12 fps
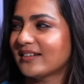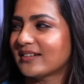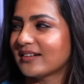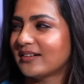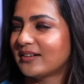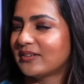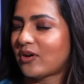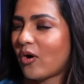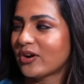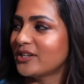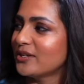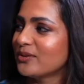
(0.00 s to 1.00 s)
get
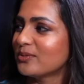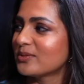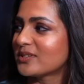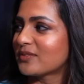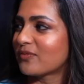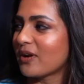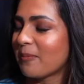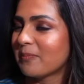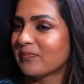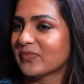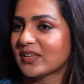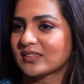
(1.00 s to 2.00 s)
audio notes from
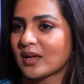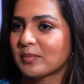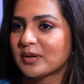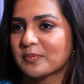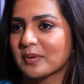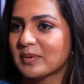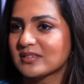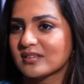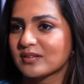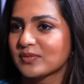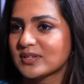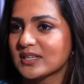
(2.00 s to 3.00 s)
Tamil Prabha
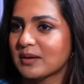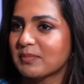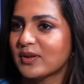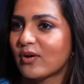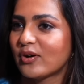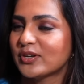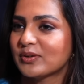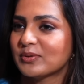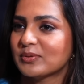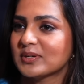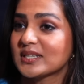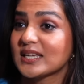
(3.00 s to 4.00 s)
sir would send me audio
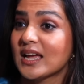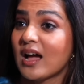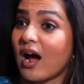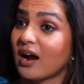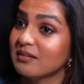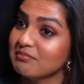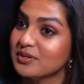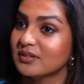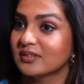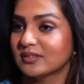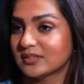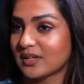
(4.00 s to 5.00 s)
notes. Anbu,
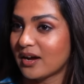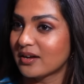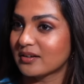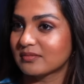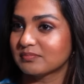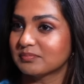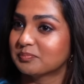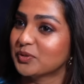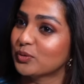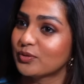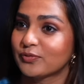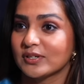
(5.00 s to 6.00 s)
our
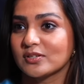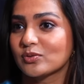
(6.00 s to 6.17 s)
beautiful